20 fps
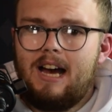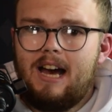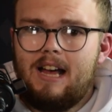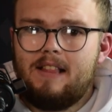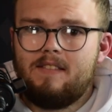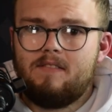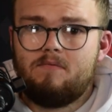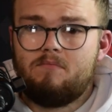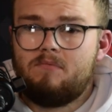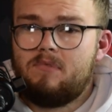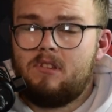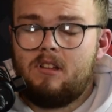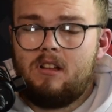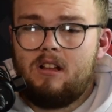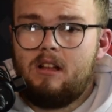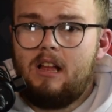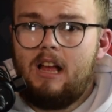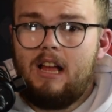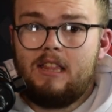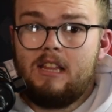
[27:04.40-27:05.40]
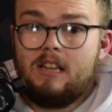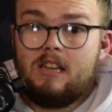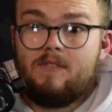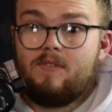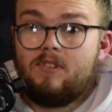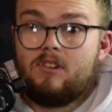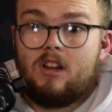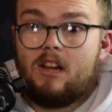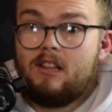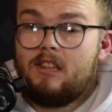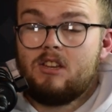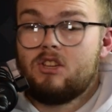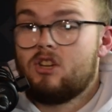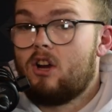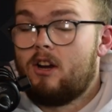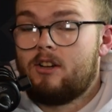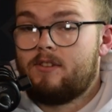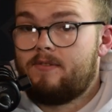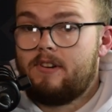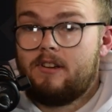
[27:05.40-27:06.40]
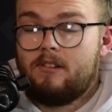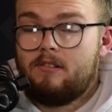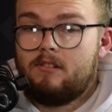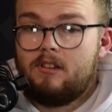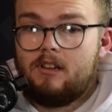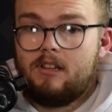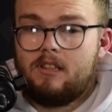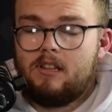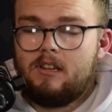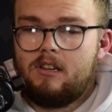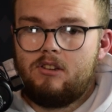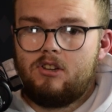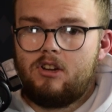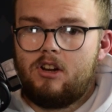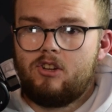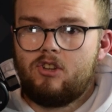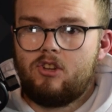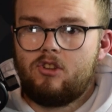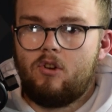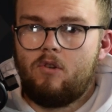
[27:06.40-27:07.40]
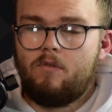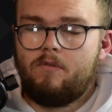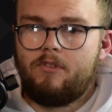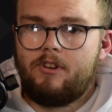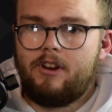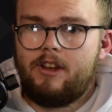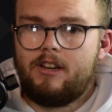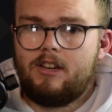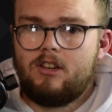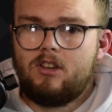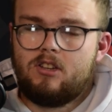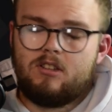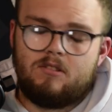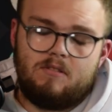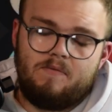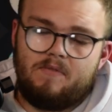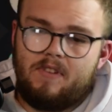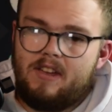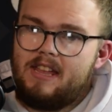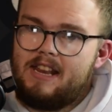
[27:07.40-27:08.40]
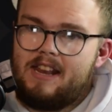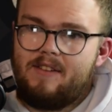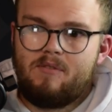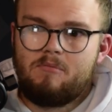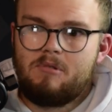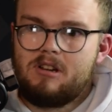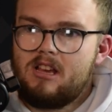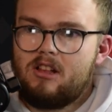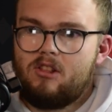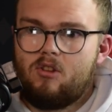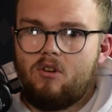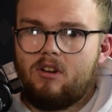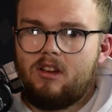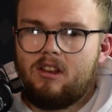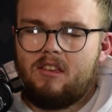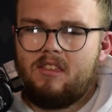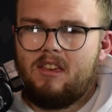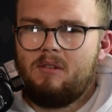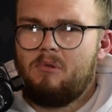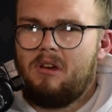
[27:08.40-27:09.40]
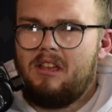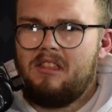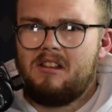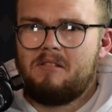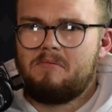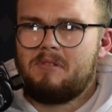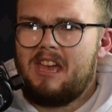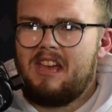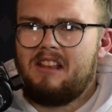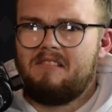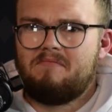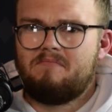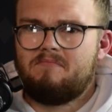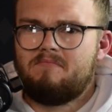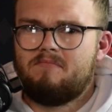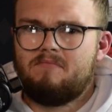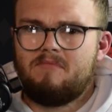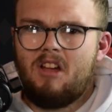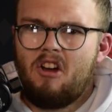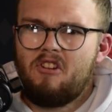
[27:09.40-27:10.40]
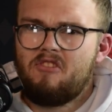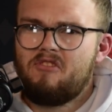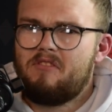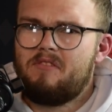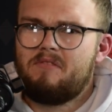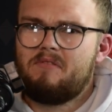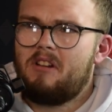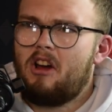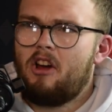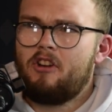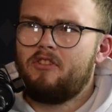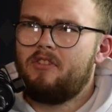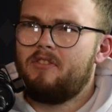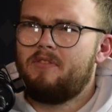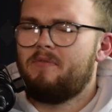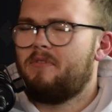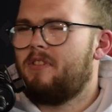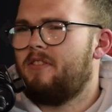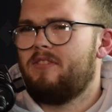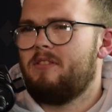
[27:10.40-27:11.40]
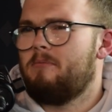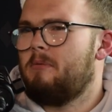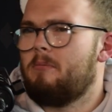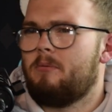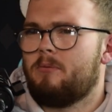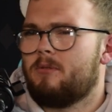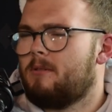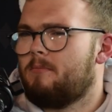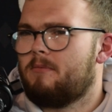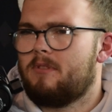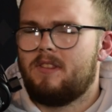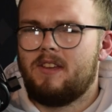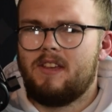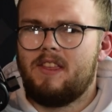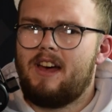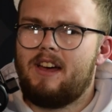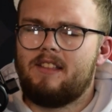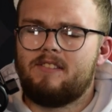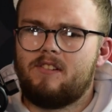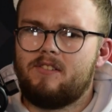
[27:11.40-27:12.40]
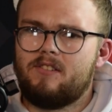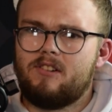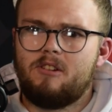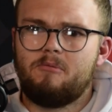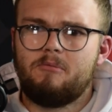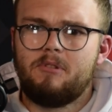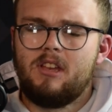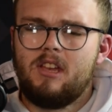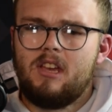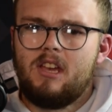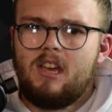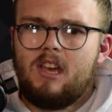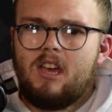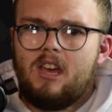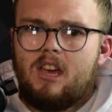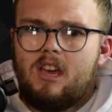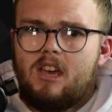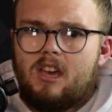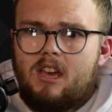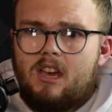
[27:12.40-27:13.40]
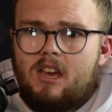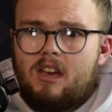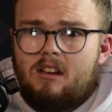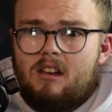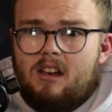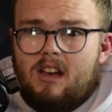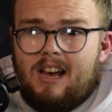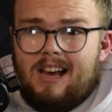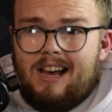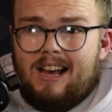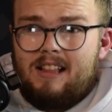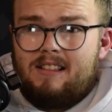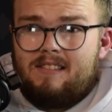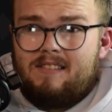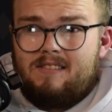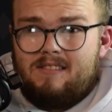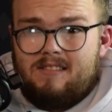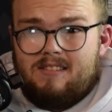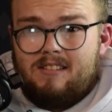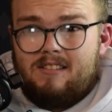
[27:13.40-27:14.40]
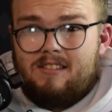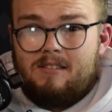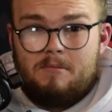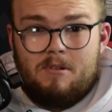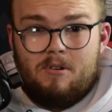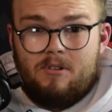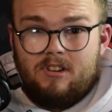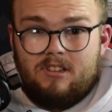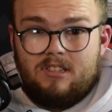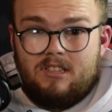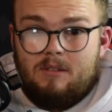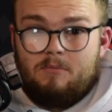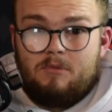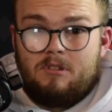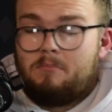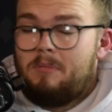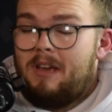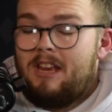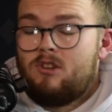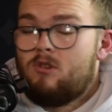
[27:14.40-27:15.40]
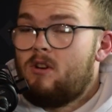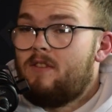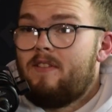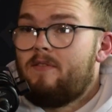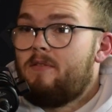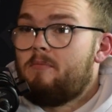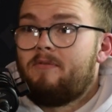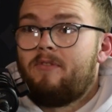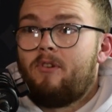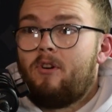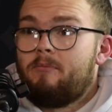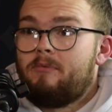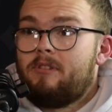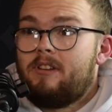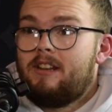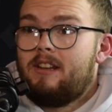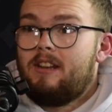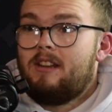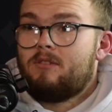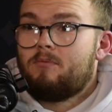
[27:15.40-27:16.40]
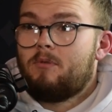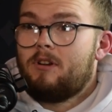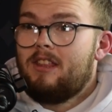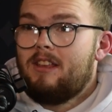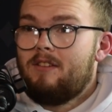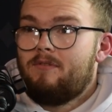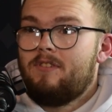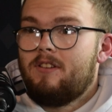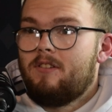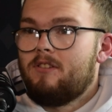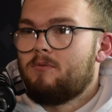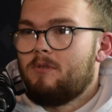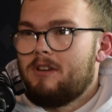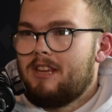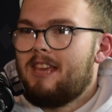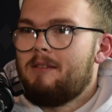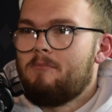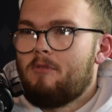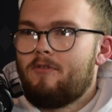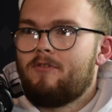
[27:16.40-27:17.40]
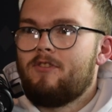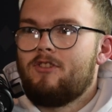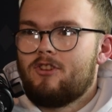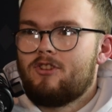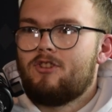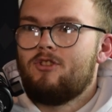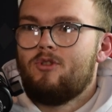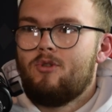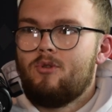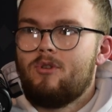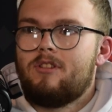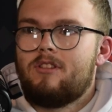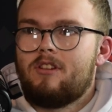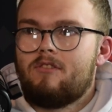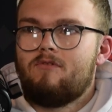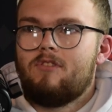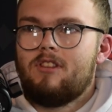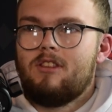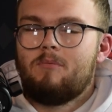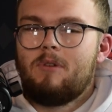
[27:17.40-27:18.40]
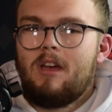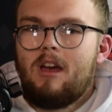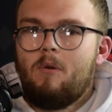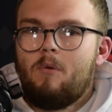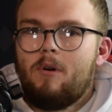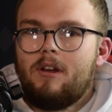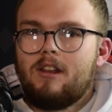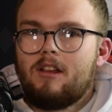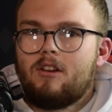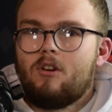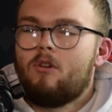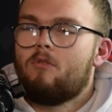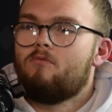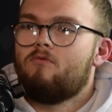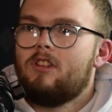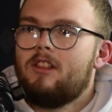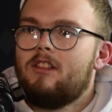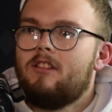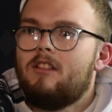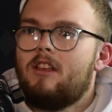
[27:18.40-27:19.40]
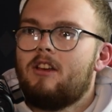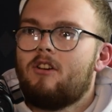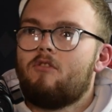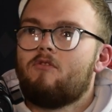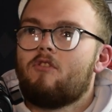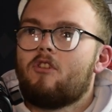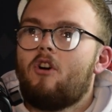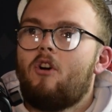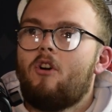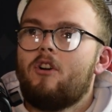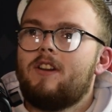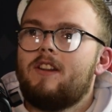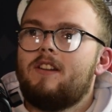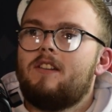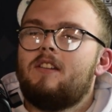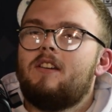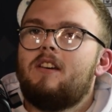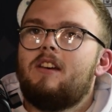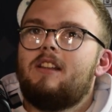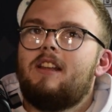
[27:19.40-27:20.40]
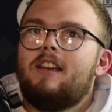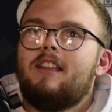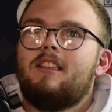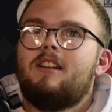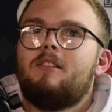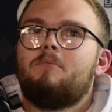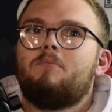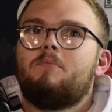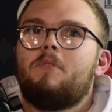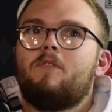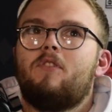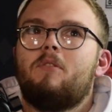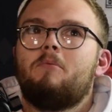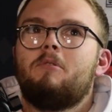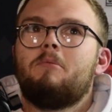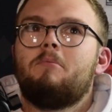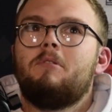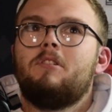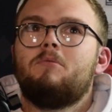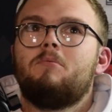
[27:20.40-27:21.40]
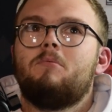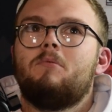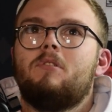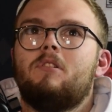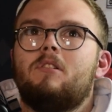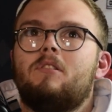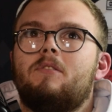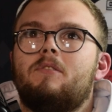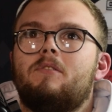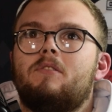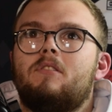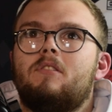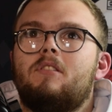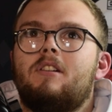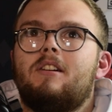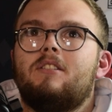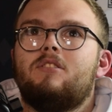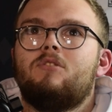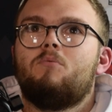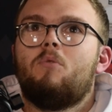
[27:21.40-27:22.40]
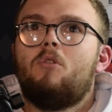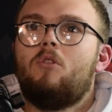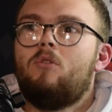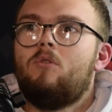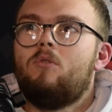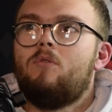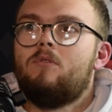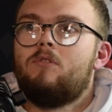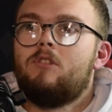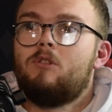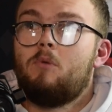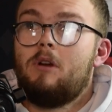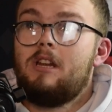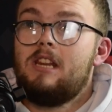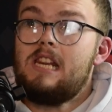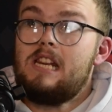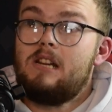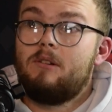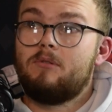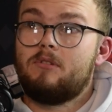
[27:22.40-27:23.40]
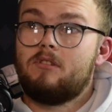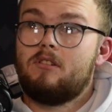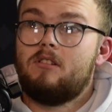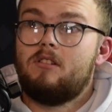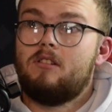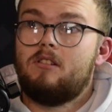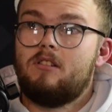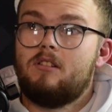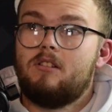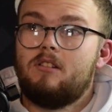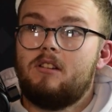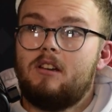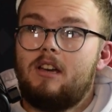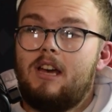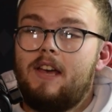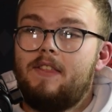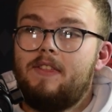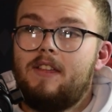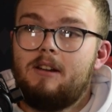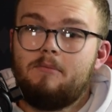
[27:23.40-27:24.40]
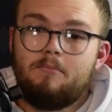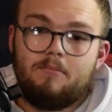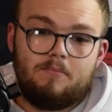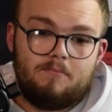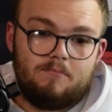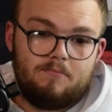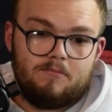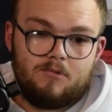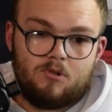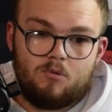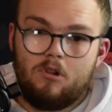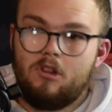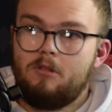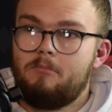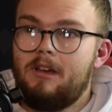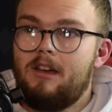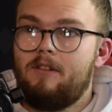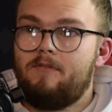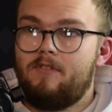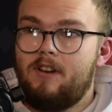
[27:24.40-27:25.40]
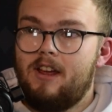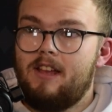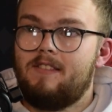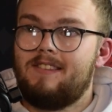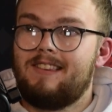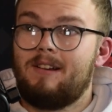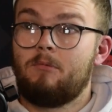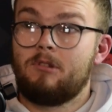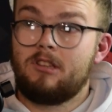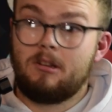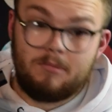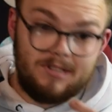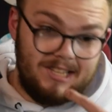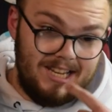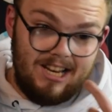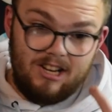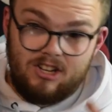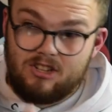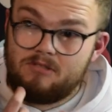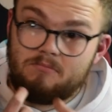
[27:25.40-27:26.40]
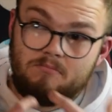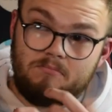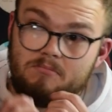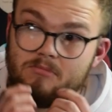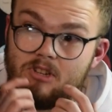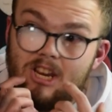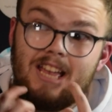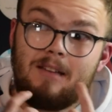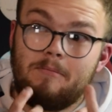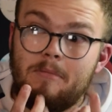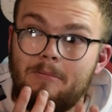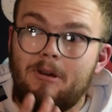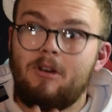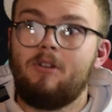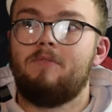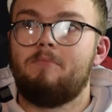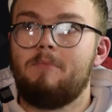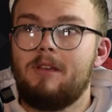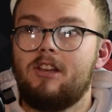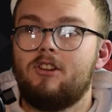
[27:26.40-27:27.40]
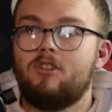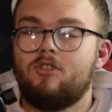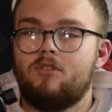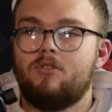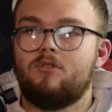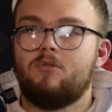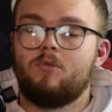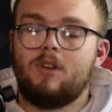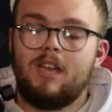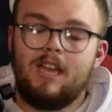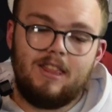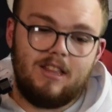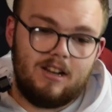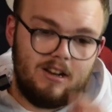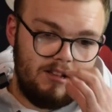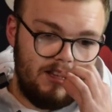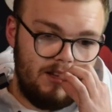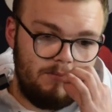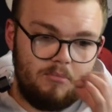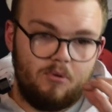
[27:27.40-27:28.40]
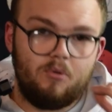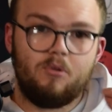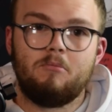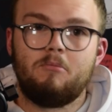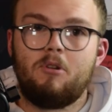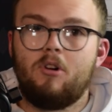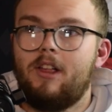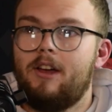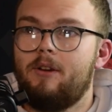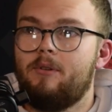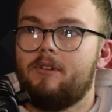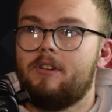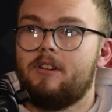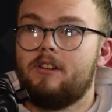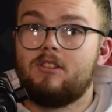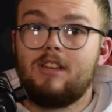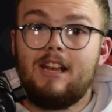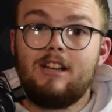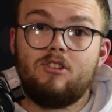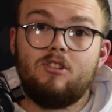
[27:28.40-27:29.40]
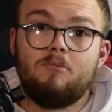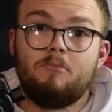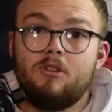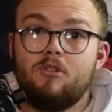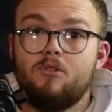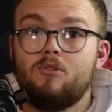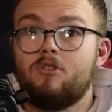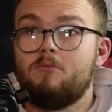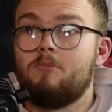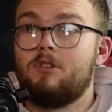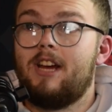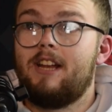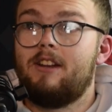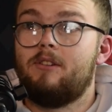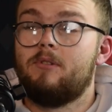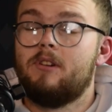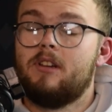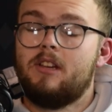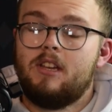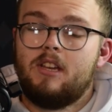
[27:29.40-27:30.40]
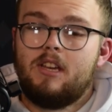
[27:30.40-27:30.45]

And I didn't even, I didn't charge for it. I didn't charge at all for it, and I just invited everybody along, and I think we ended up getting a hundred, a hundred and fifty people, something like that, turned up. And to be honest, it was the best show I've ever performed, and it's one of the feelings when you came off, you just knew you'd done really well, and it got really, it got recorded, and I ended up performing a piece where I swallow twenty needles, okay. and then I swallow a bit of thread. Someone's upstairs checking my mouth, making sure it's okay, and then I pull them all out. And it's actually on my YouTube channel.